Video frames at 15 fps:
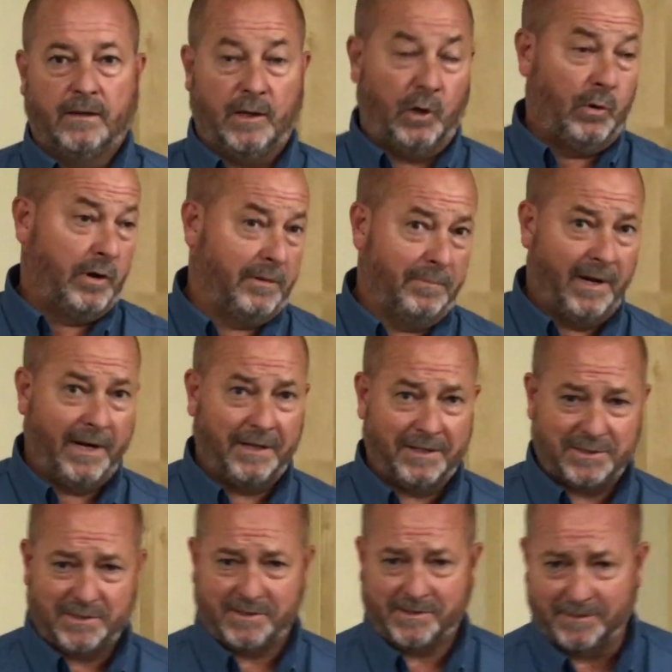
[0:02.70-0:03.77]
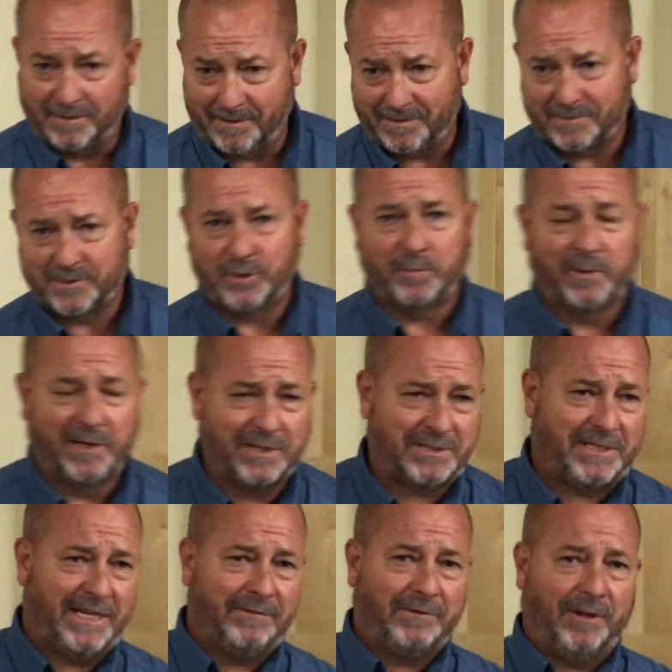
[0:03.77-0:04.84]
Hello everybody, this is Superintendent
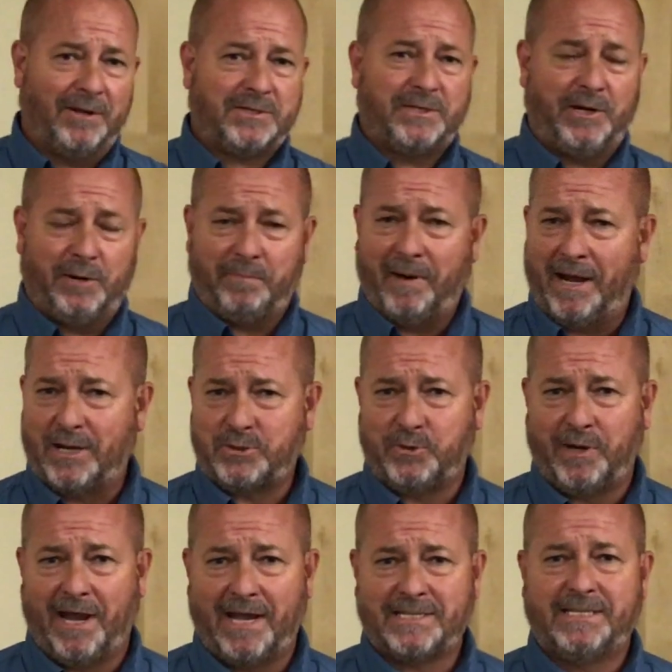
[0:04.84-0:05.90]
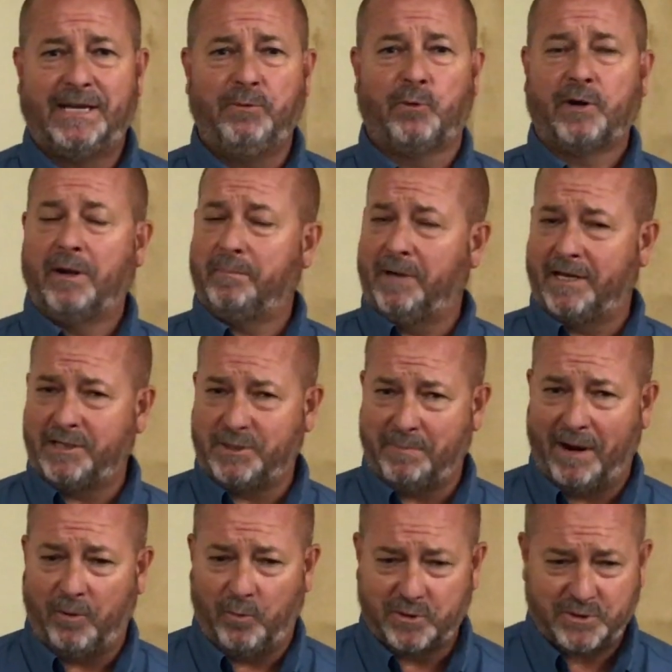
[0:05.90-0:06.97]
Steve Cluxton here at PTISD. I want to update you
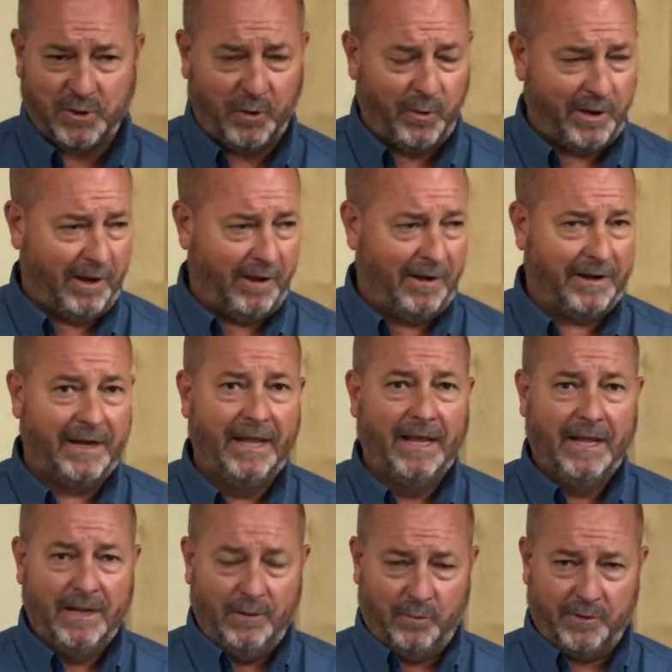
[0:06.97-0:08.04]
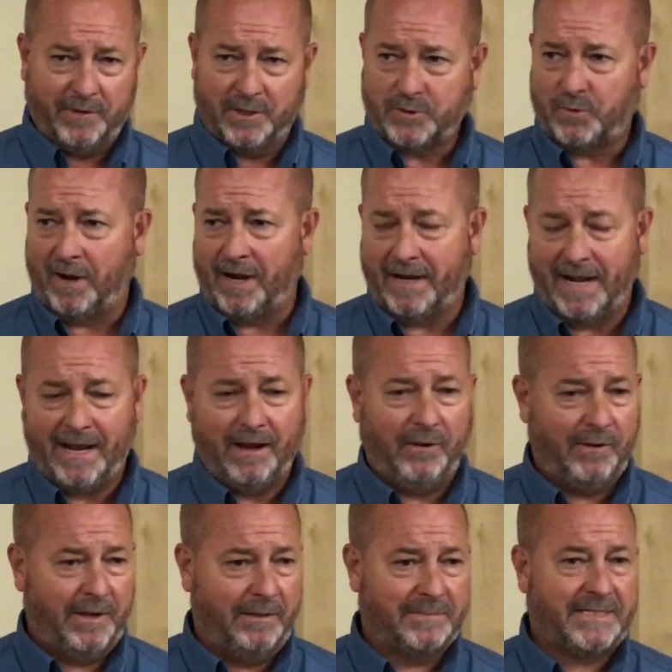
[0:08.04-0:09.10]
about what's going on with us right now.
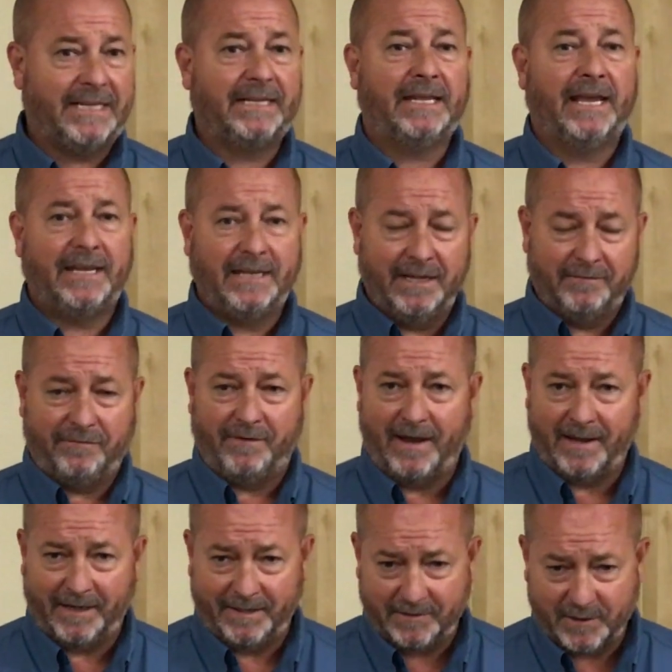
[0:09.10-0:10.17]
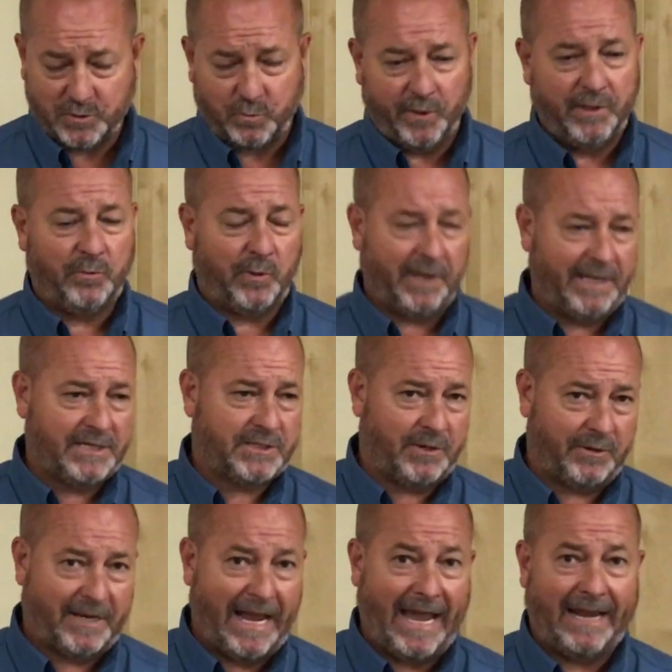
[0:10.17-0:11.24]
TEA did finally this week release their
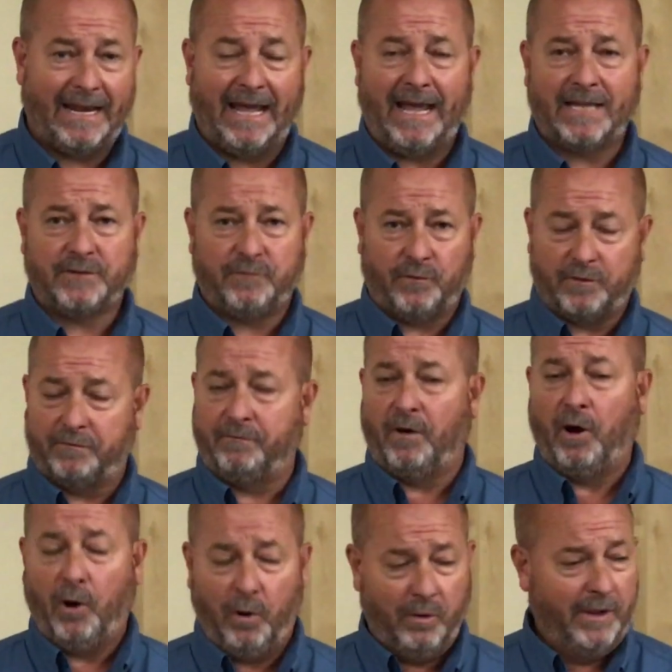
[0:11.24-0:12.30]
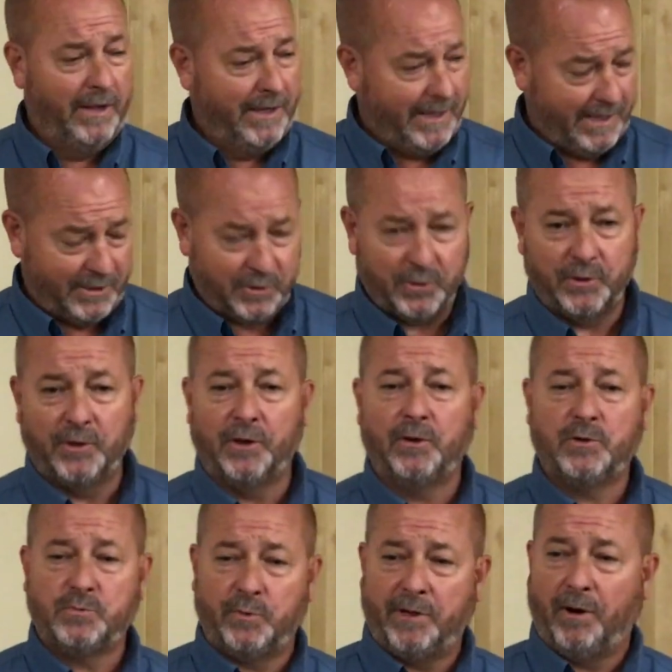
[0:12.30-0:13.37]
guidelines for the fall, and good
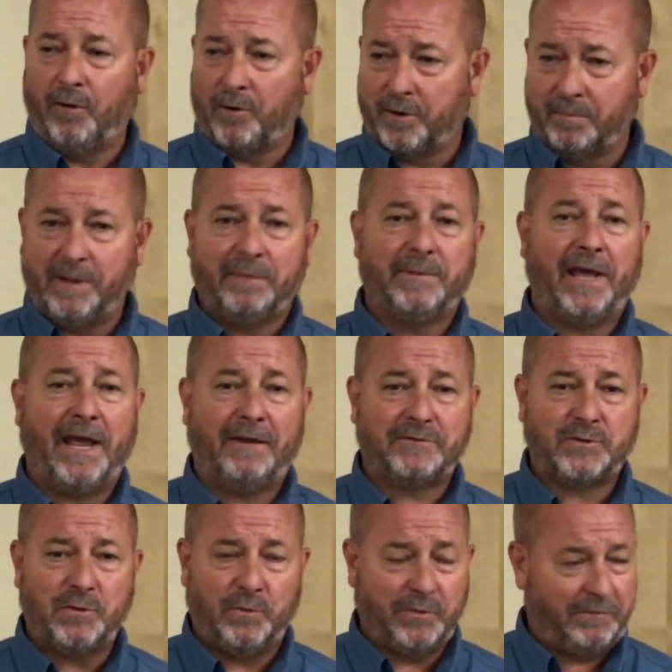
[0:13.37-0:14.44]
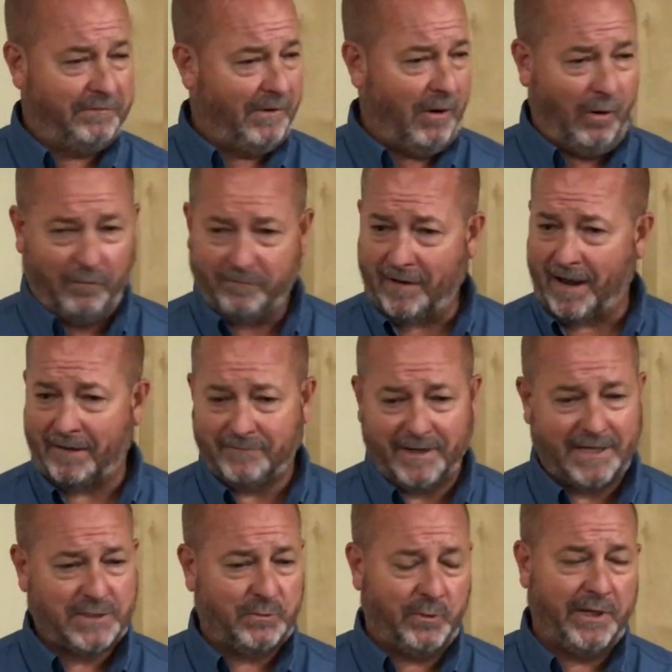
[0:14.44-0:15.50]
news, we are going to be able to have school in the fall 5
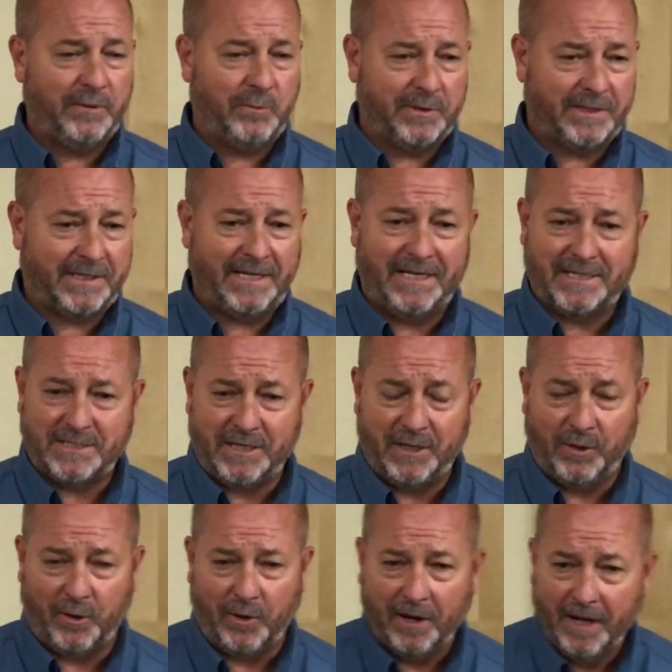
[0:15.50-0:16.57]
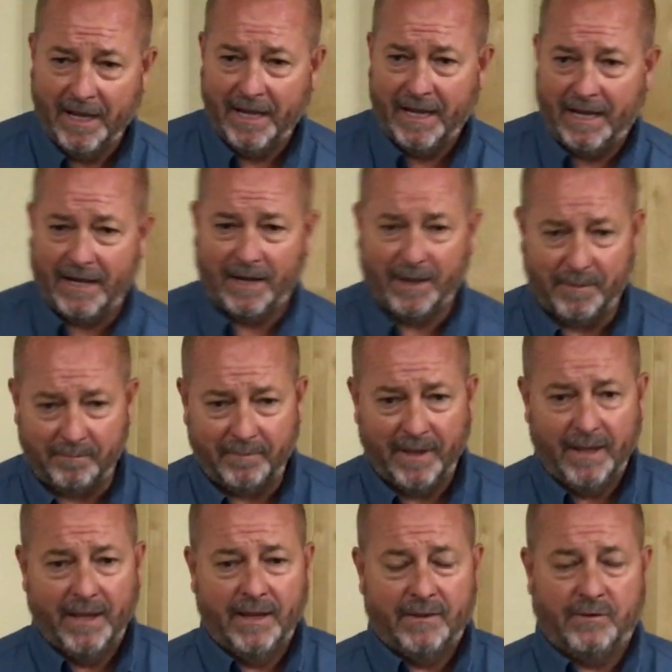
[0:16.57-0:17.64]
days a week with the kids here.
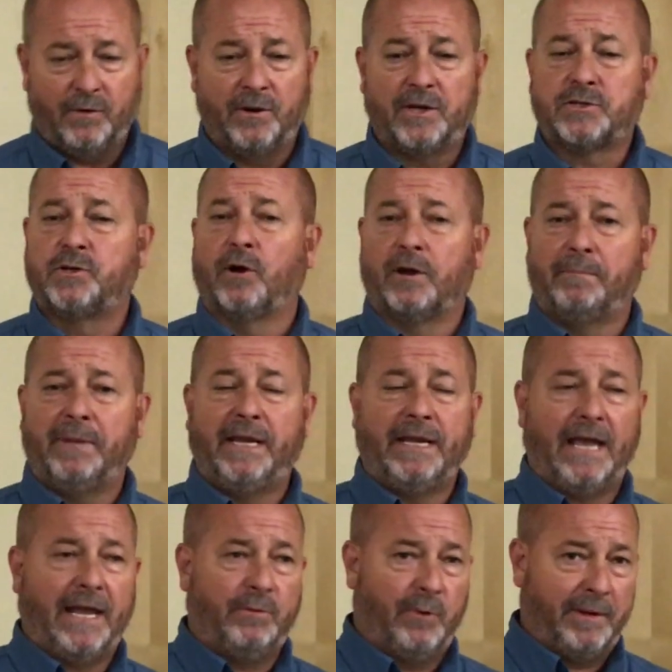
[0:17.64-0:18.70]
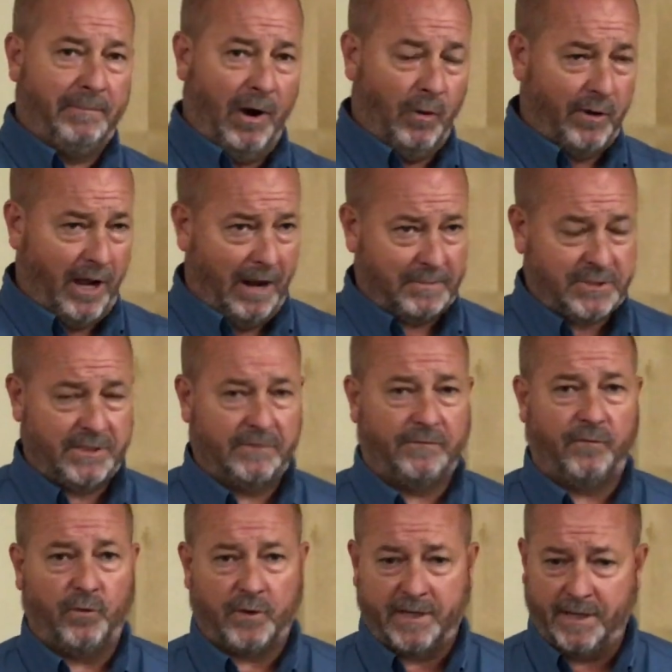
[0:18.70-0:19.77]
There is going to be a remote option
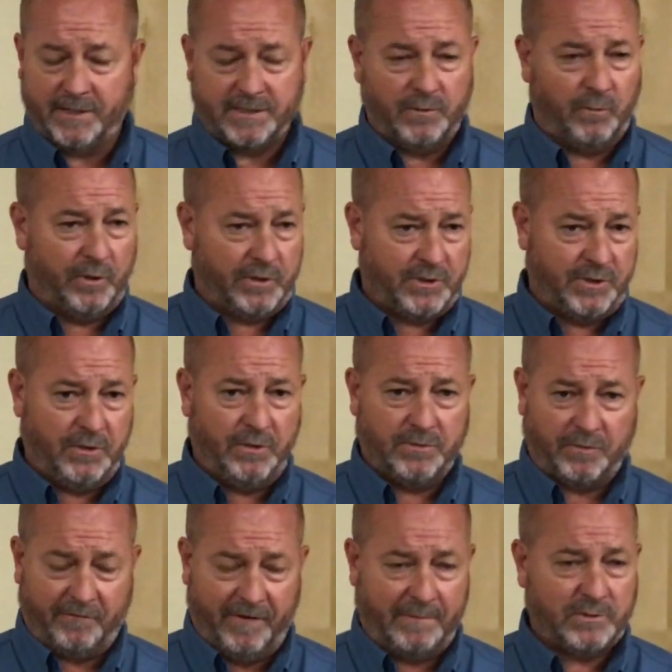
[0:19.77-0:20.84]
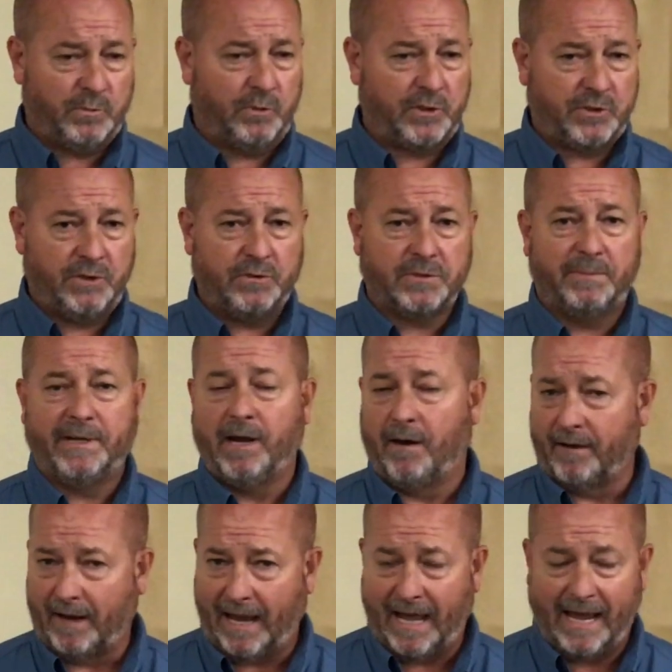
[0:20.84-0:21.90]
for kids that want to choose, or families want to choose to be
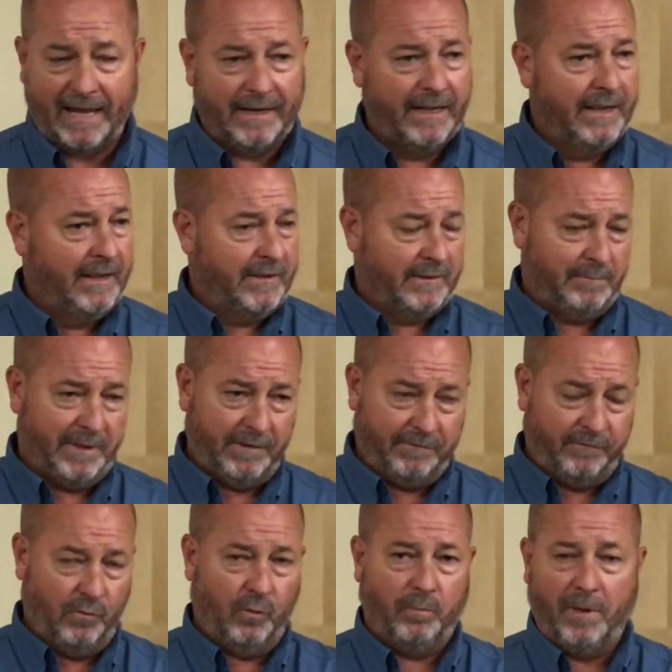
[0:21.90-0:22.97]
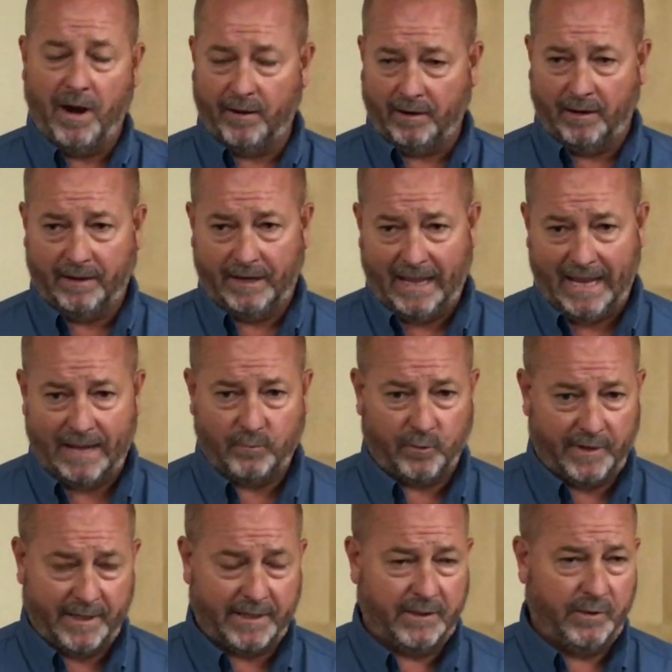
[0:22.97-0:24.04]
online. It'll be a full model online where
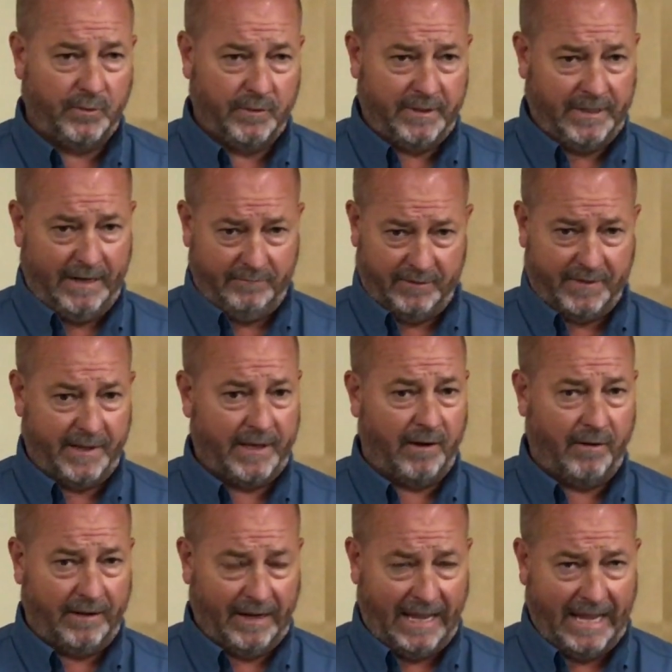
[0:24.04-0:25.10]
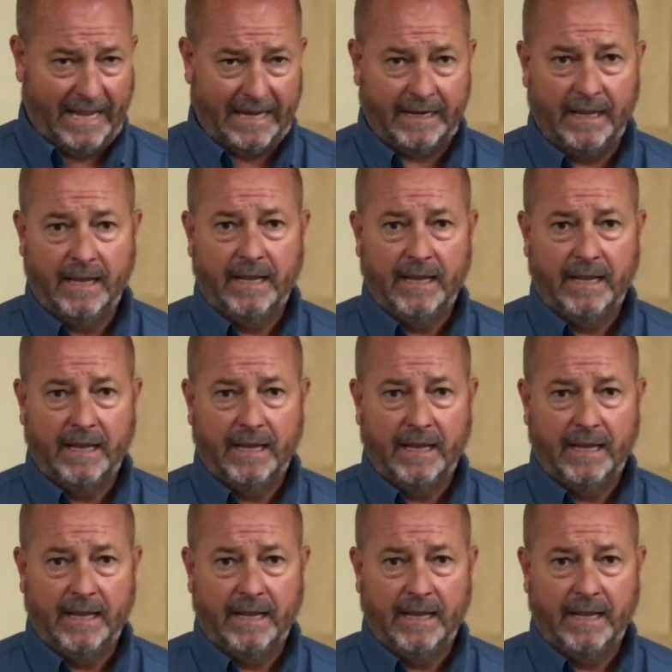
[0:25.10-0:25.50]
they can do everything online.